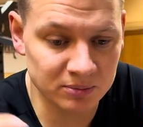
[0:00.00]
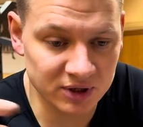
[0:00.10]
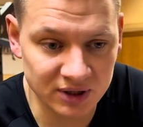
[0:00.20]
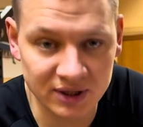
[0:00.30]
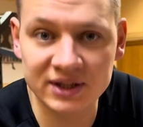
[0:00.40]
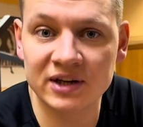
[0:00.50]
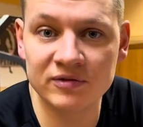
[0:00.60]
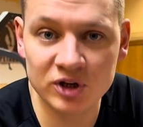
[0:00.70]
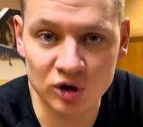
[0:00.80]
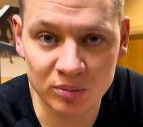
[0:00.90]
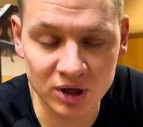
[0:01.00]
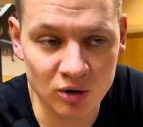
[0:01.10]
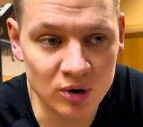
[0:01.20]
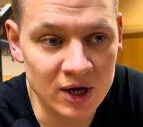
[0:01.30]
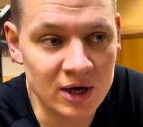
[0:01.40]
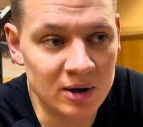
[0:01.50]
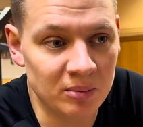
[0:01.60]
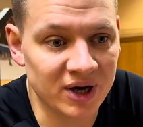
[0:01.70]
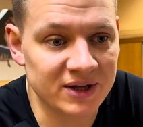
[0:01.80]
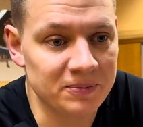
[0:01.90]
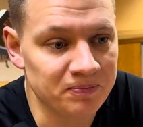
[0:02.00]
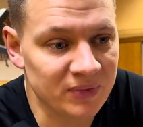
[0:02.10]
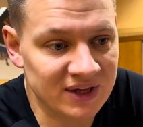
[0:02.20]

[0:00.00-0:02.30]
I'm going to link that video below, but